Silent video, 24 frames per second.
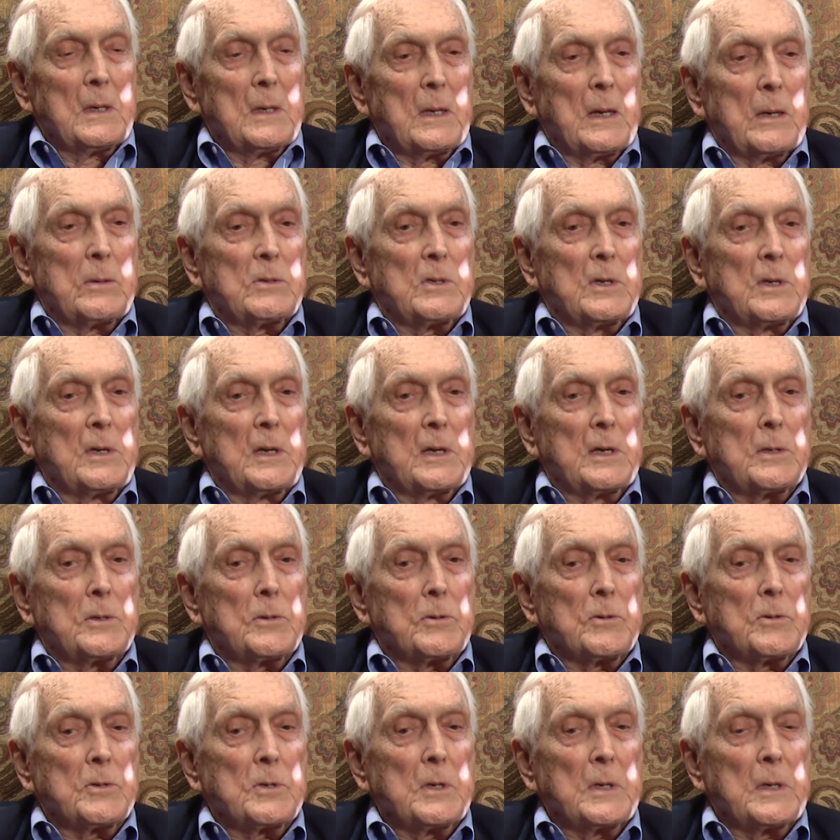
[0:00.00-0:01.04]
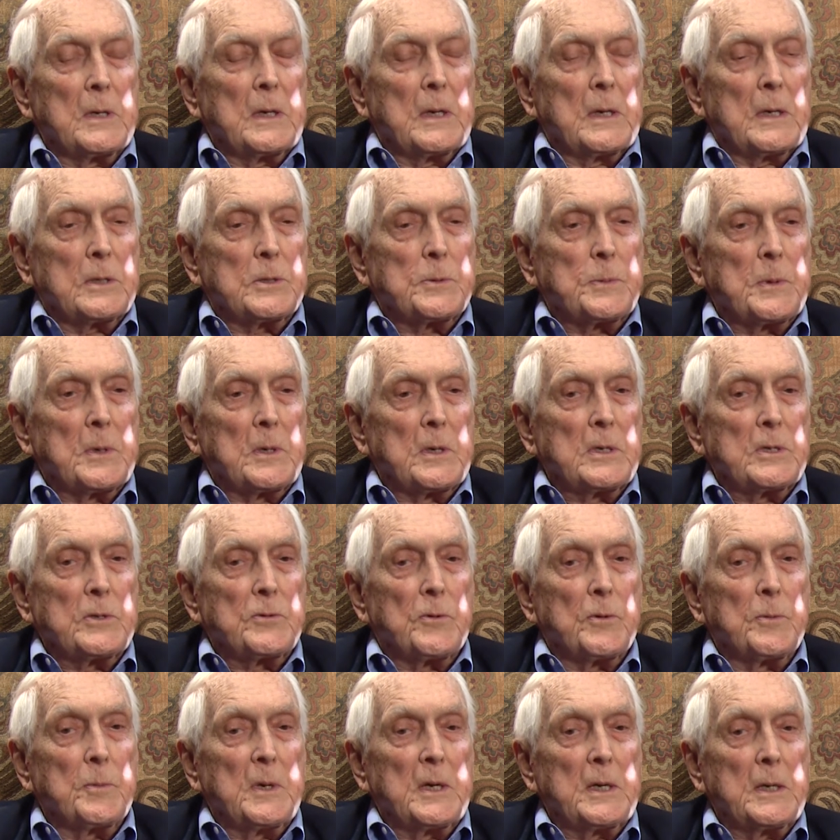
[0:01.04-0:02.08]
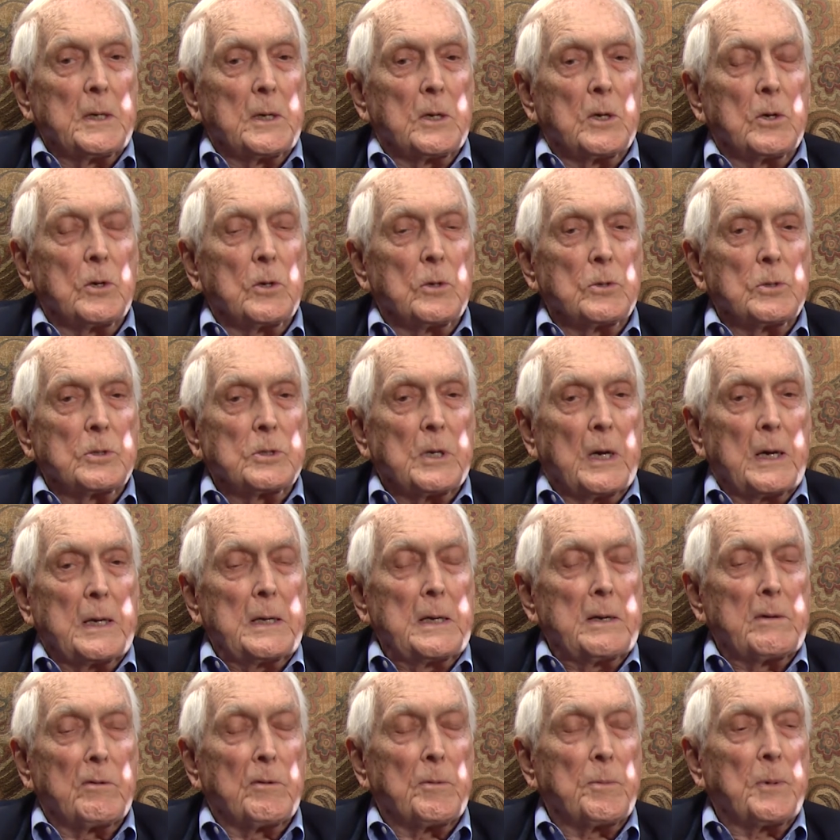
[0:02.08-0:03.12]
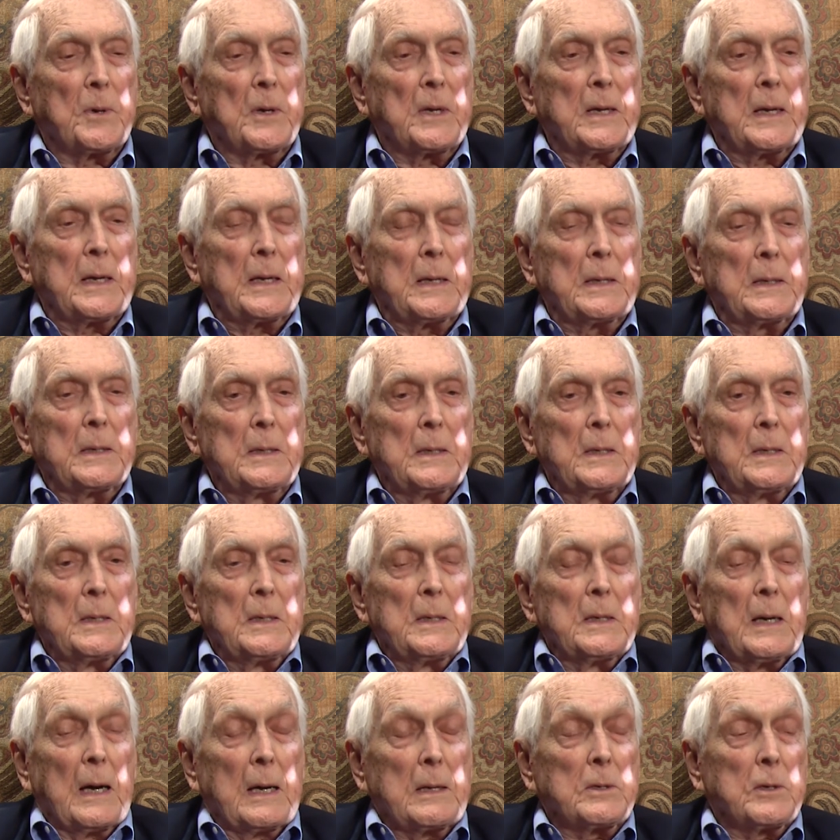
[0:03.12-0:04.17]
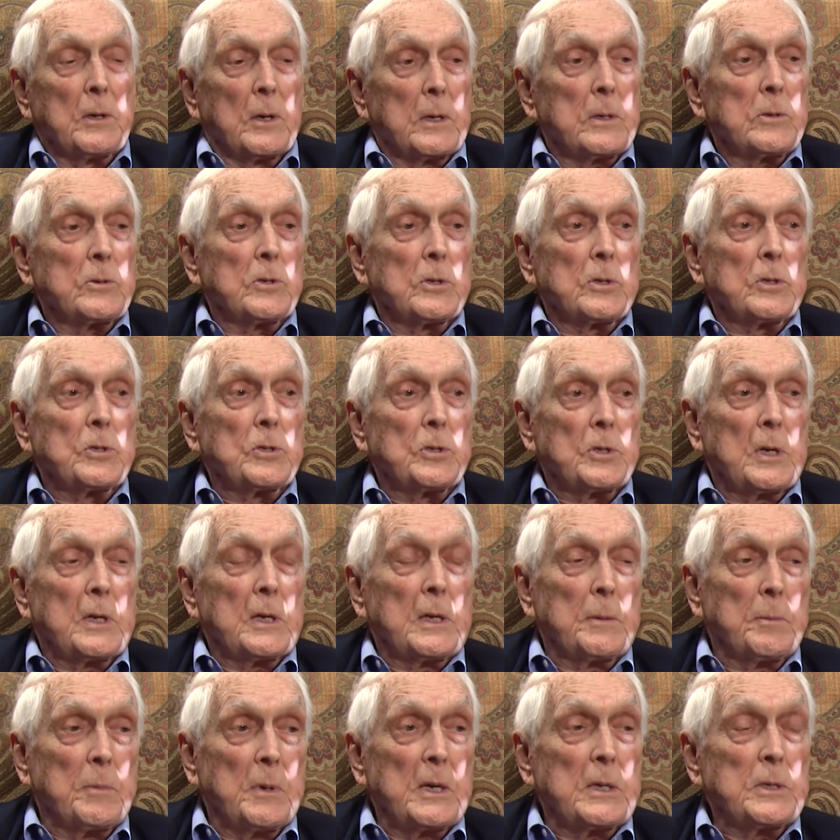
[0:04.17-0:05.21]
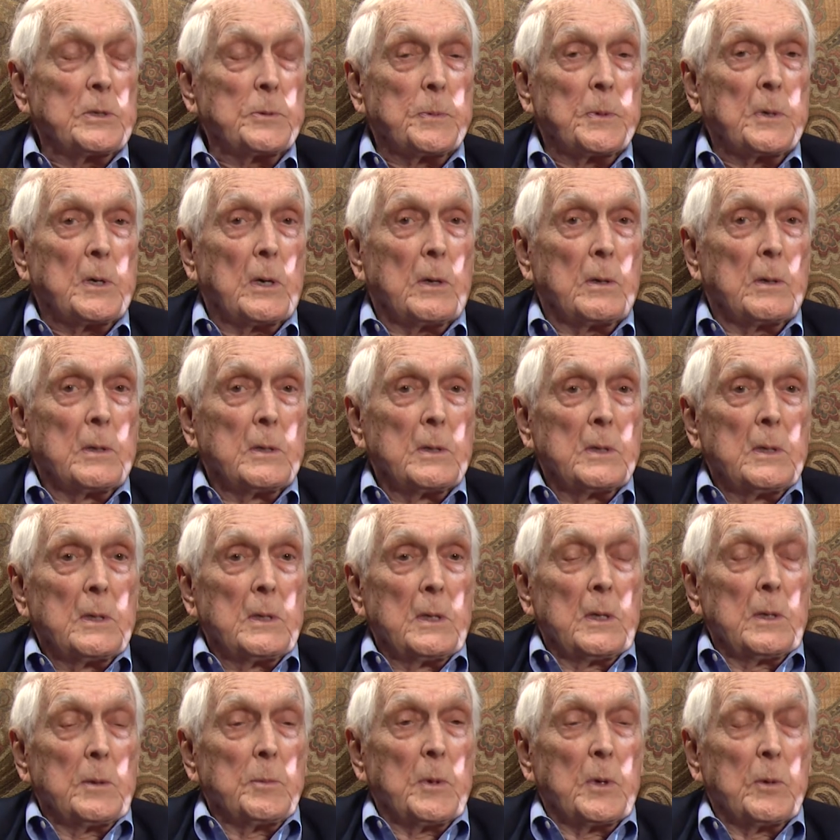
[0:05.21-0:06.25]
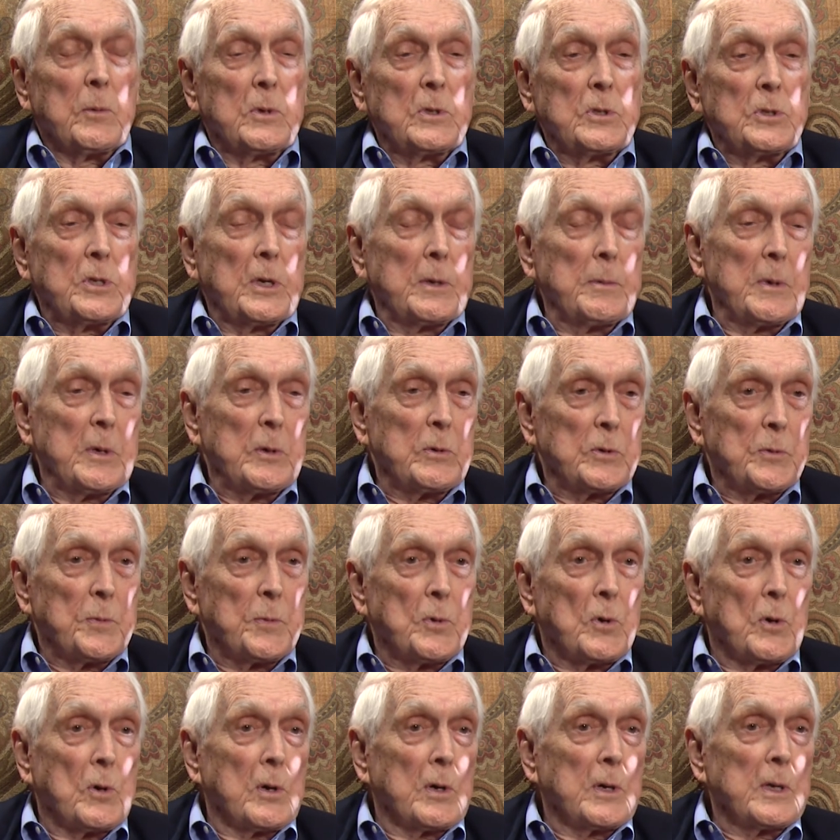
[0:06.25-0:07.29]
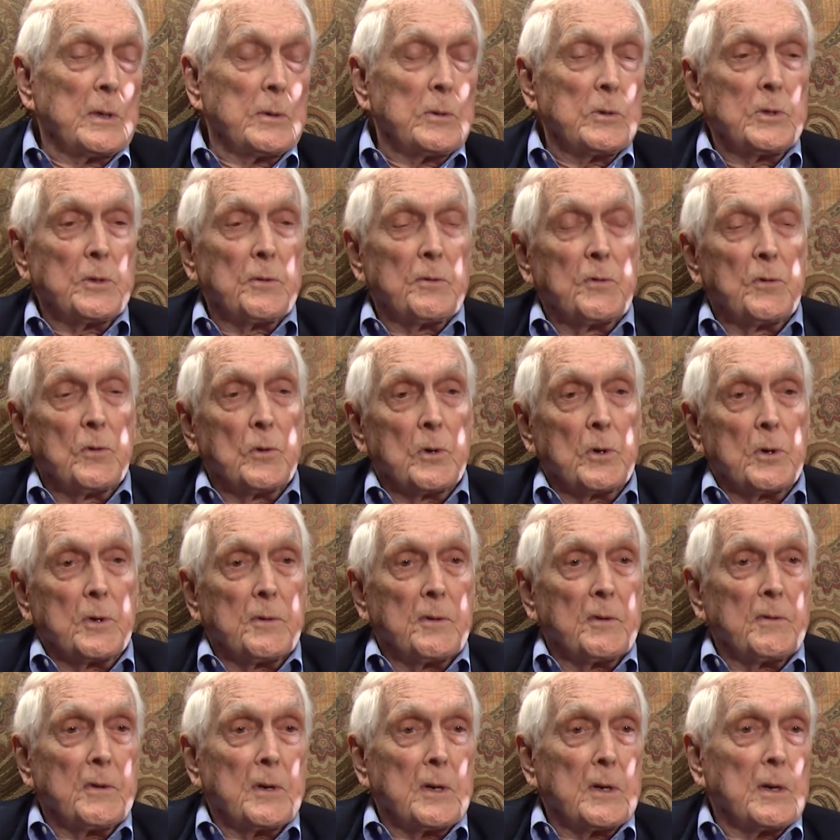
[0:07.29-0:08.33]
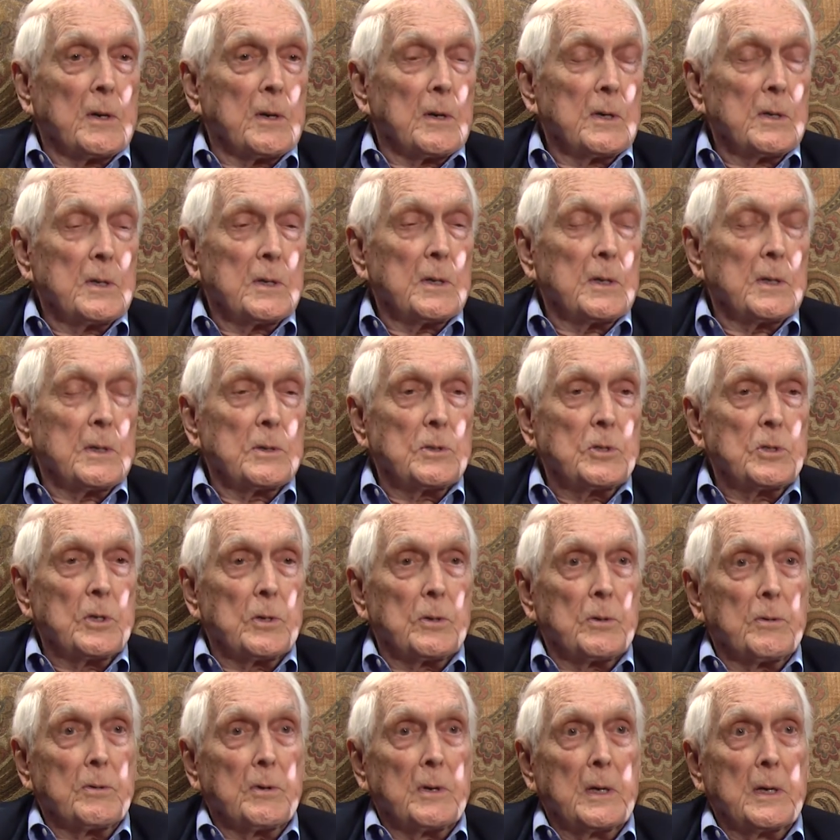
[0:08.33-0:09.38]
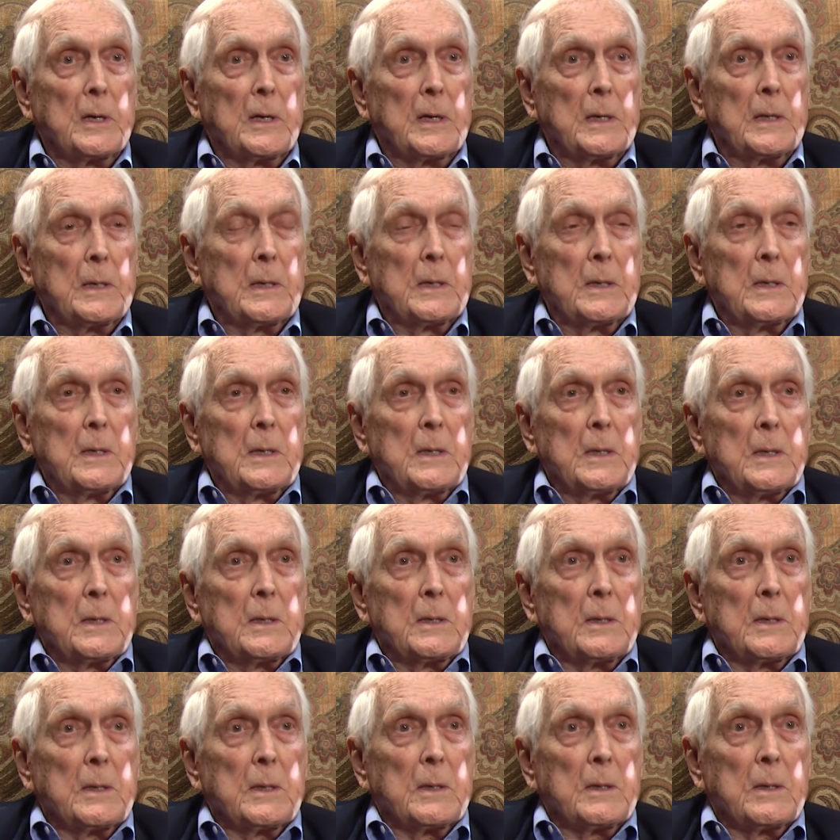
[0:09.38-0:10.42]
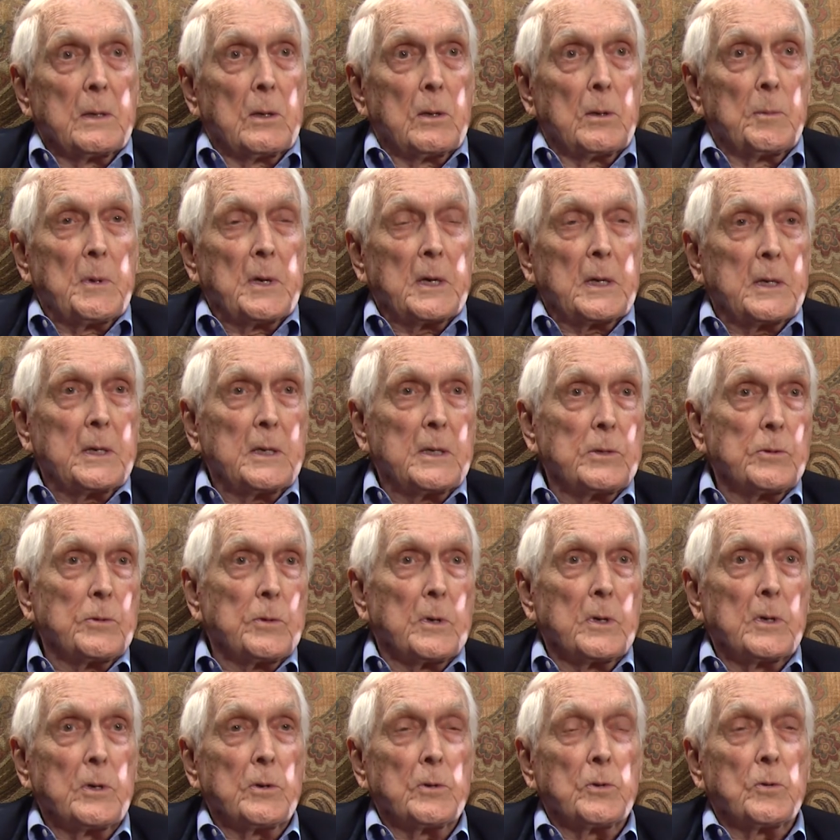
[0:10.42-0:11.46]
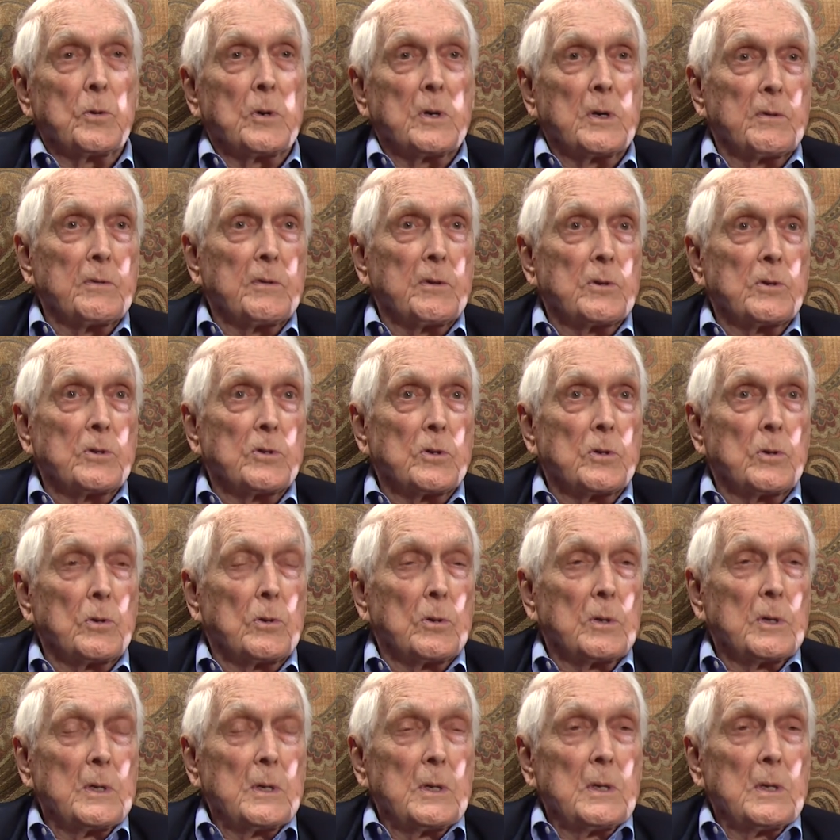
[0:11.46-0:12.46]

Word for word: That was an interesting experience for me to coach. I never planned. I thought I was going to stay in baseball, but when Jimmy was born, he was the fourth of our uh, children, and uh, all my kids were under 12 years old.